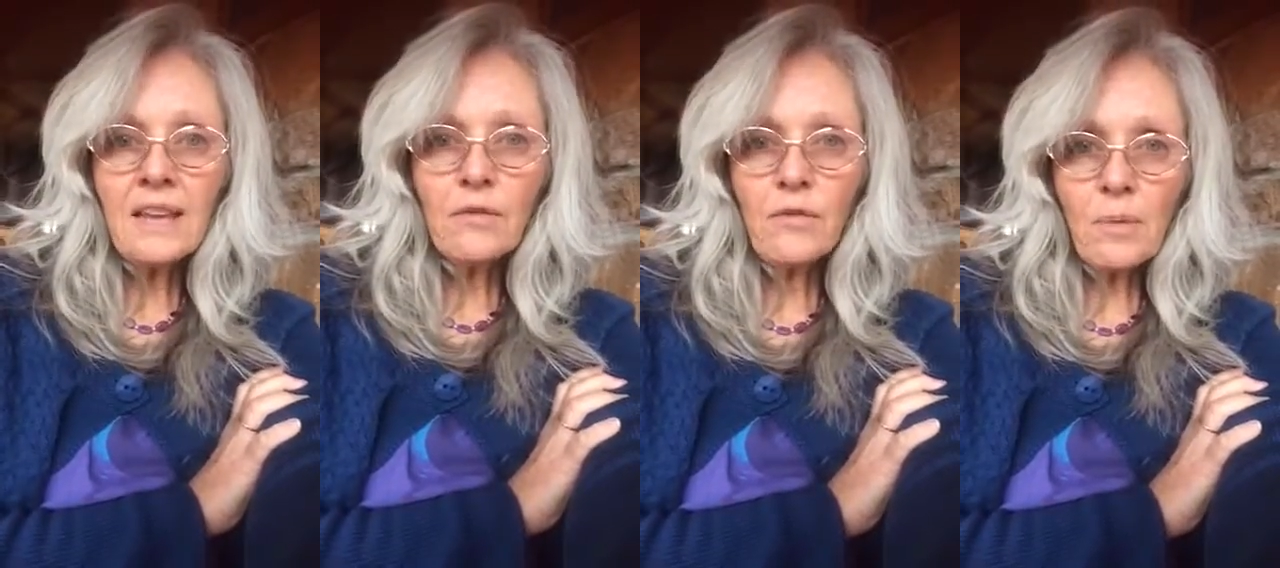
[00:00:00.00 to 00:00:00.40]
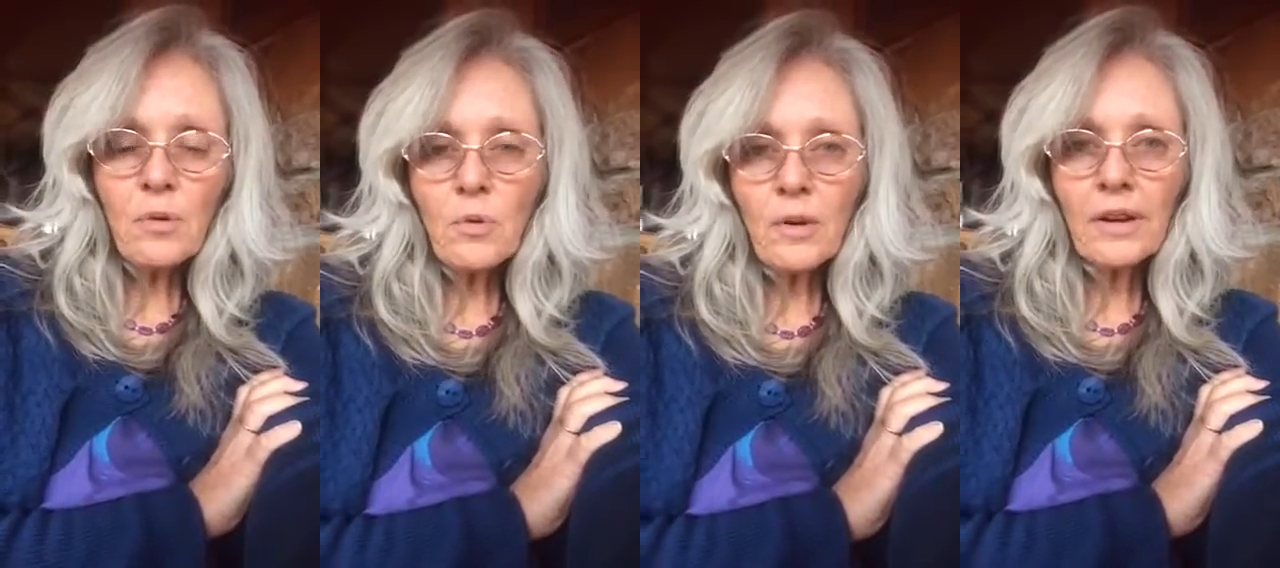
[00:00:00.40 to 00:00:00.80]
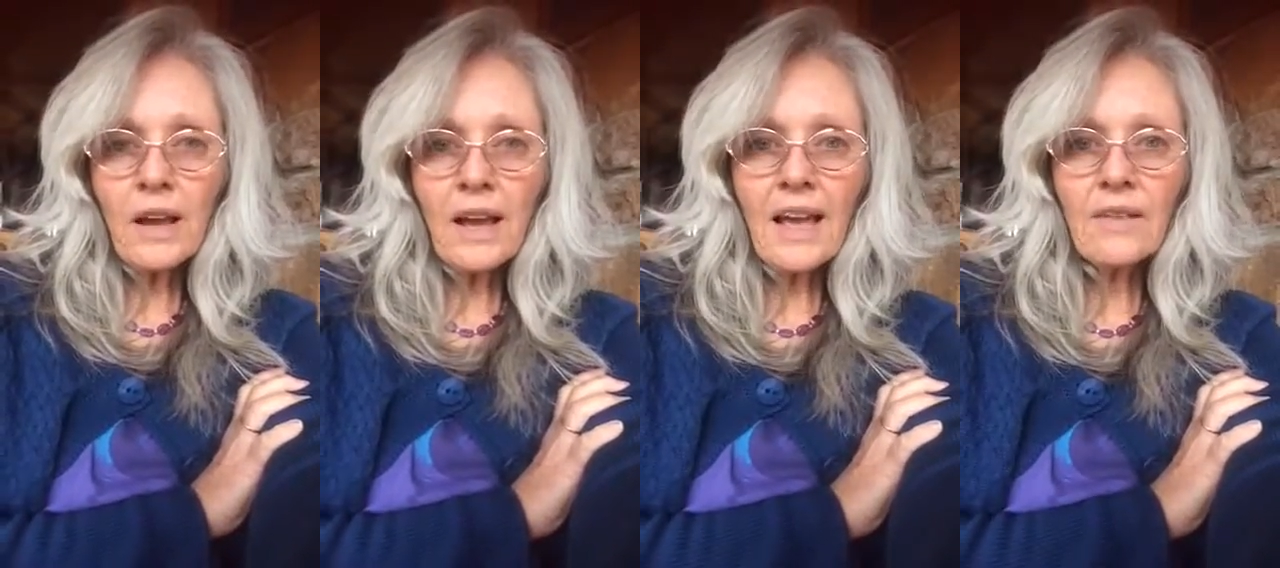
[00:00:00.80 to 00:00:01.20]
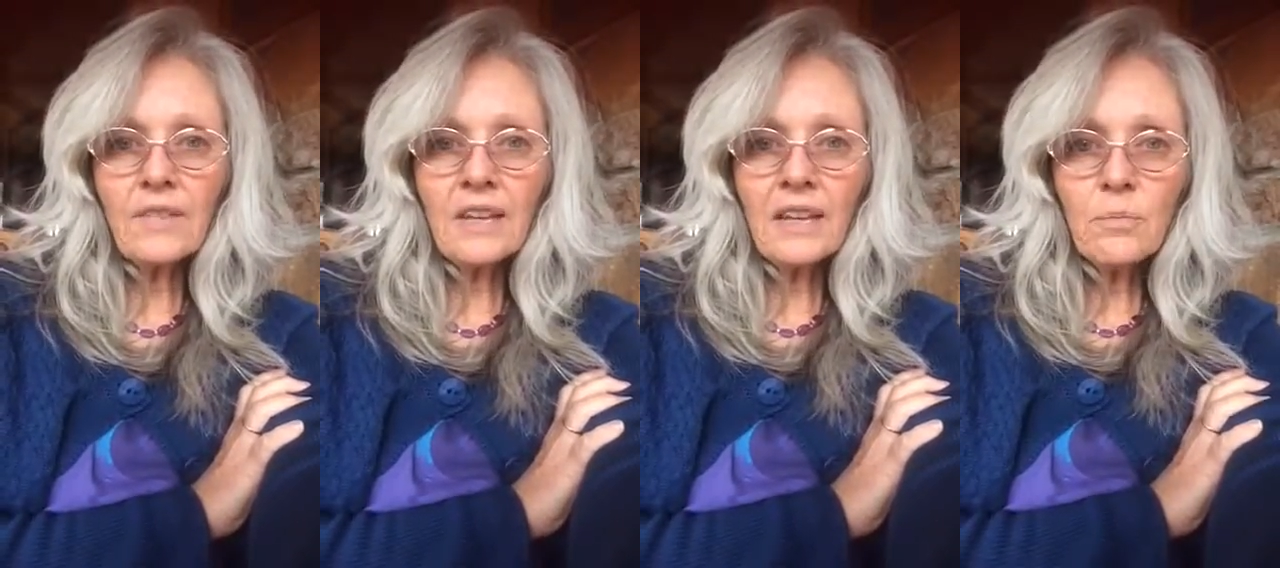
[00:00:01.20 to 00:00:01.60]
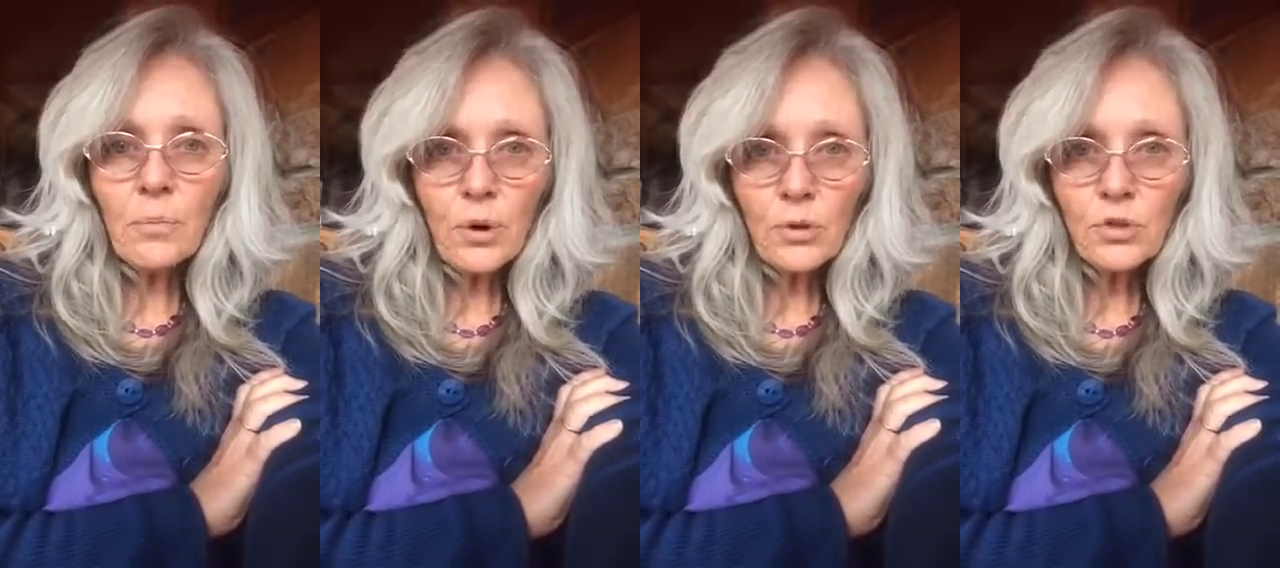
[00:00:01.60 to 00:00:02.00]
In February, I have an
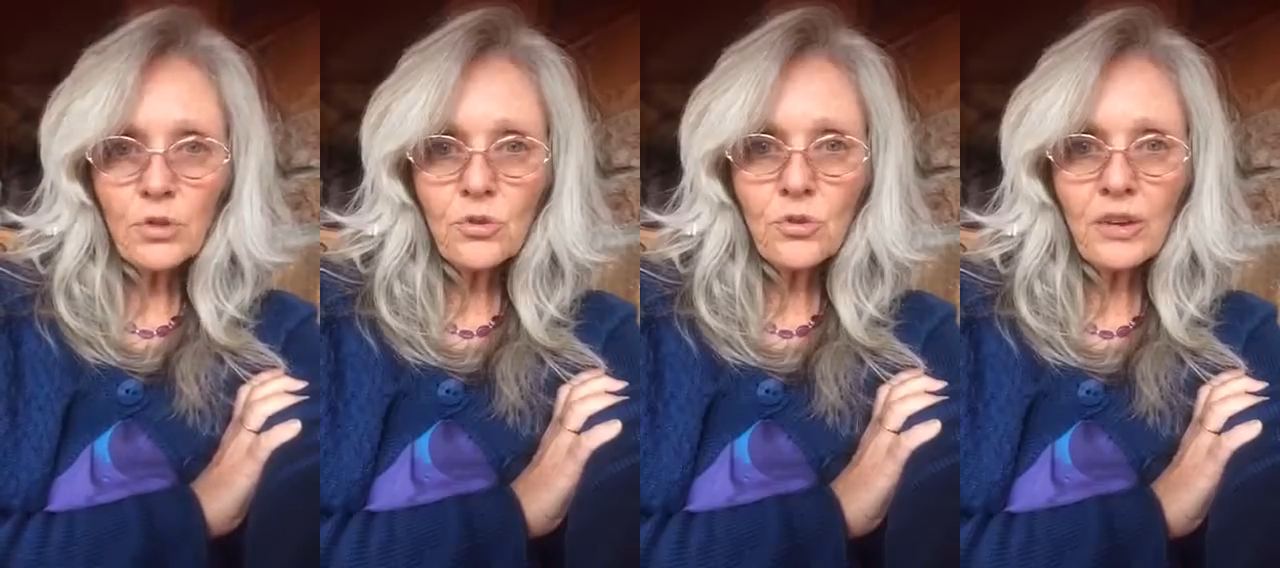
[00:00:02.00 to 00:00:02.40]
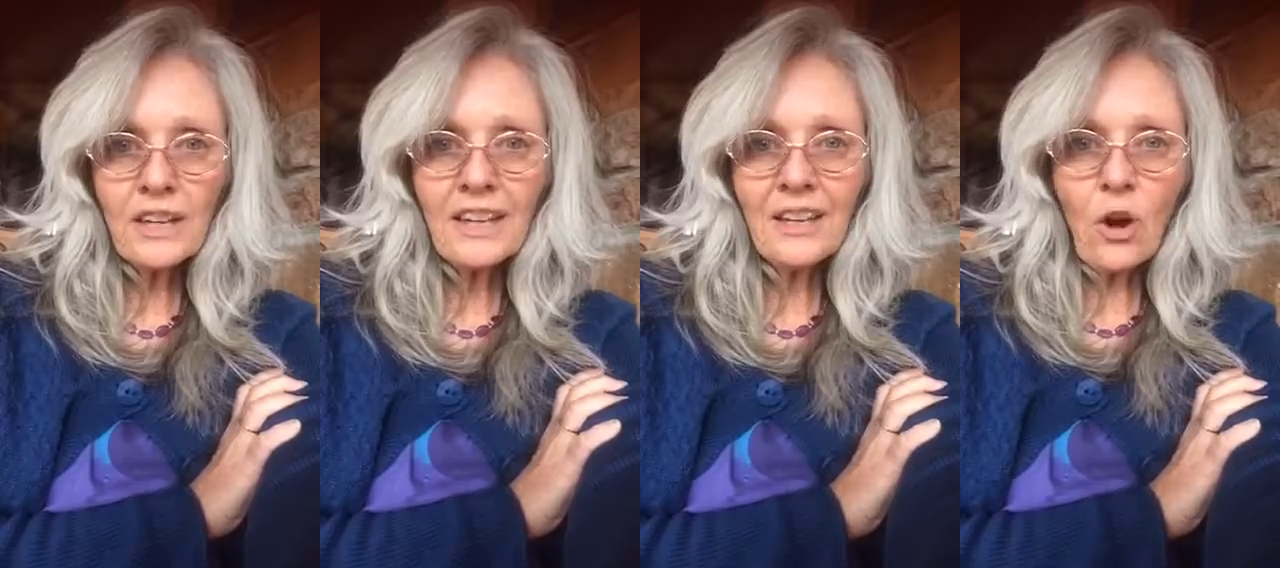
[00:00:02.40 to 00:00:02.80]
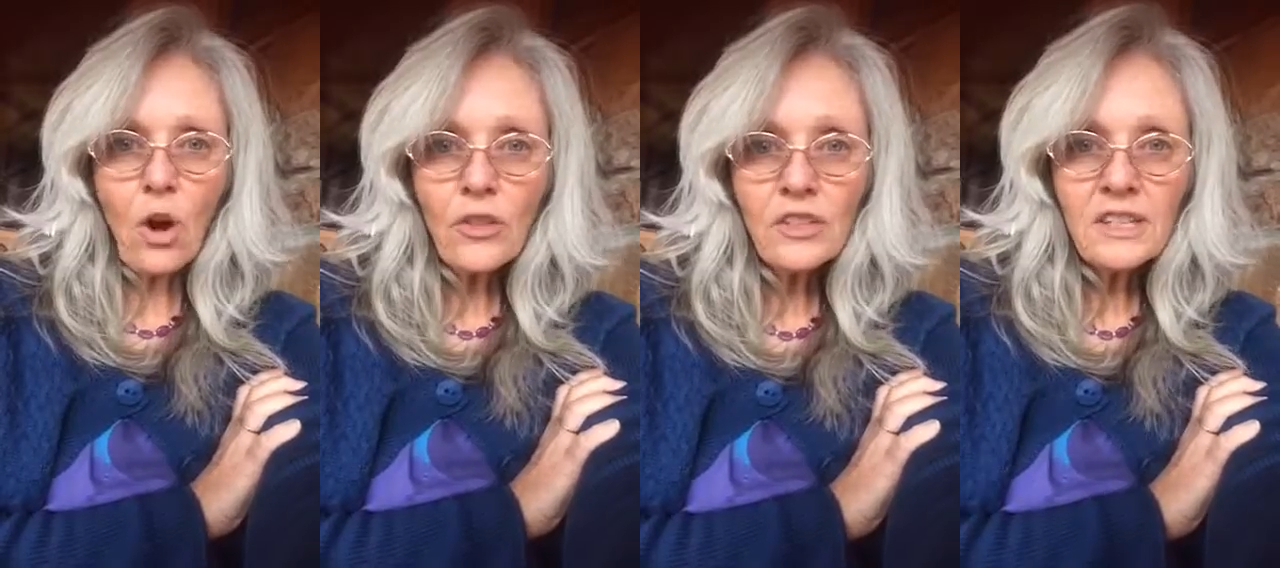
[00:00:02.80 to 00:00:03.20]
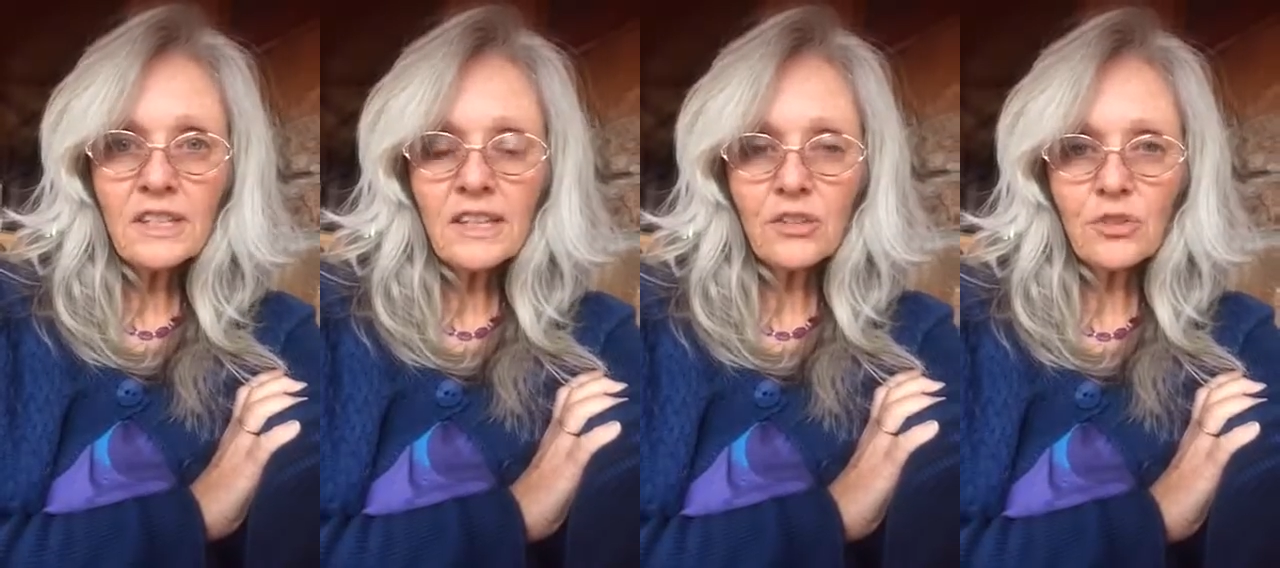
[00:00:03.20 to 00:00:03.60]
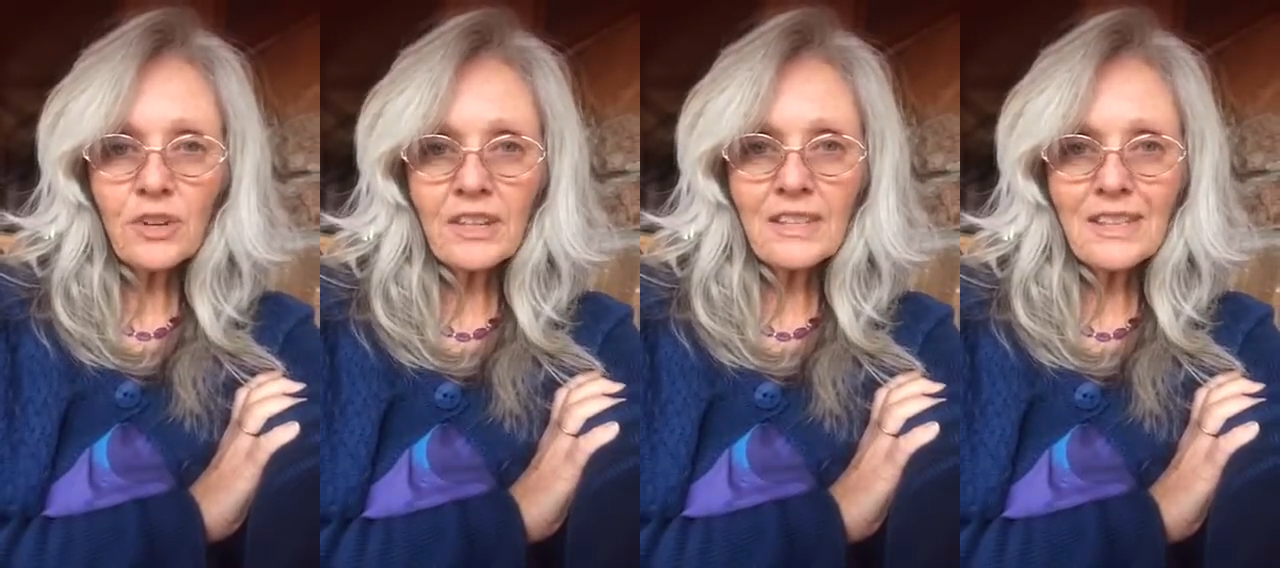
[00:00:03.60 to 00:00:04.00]
in-person training, and all the details are
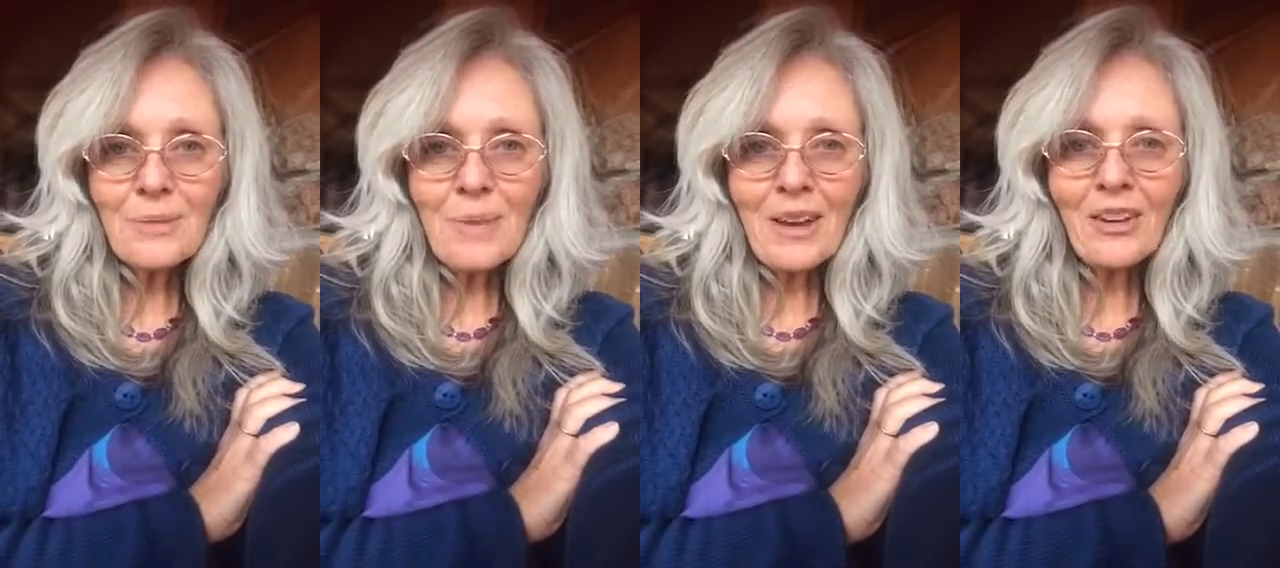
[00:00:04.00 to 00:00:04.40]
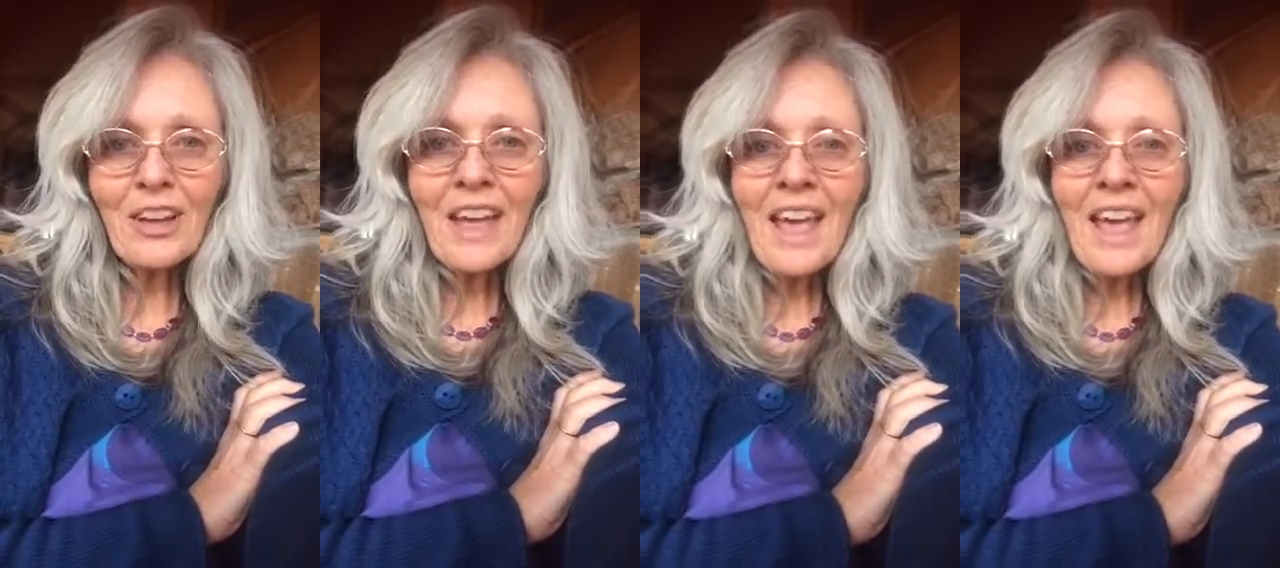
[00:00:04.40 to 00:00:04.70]
at this email.